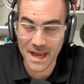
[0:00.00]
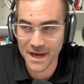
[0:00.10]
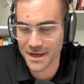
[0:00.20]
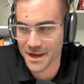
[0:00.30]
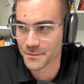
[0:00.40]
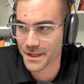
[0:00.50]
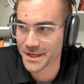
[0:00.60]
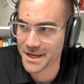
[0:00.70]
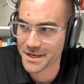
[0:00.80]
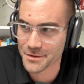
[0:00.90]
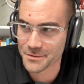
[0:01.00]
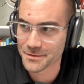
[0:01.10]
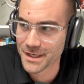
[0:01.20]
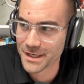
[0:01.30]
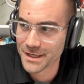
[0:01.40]
dating. I'm like, okay,
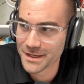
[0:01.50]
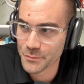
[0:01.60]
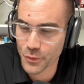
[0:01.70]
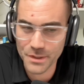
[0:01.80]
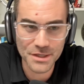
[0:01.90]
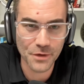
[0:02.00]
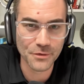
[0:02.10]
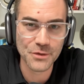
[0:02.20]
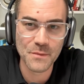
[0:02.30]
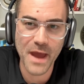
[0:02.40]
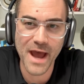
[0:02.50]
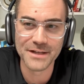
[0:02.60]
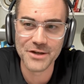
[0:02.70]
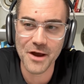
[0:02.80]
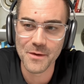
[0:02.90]
boys, don't do a
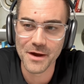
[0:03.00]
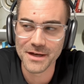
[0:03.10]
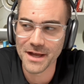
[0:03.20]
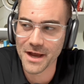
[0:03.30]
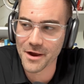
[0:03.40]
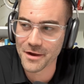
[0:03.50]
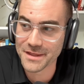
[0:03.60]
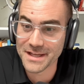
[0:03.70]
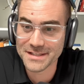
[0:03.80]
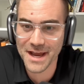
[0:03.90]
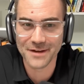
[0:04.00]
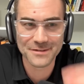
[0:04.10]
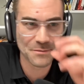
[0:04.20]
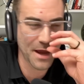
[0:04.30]
bad job on this house.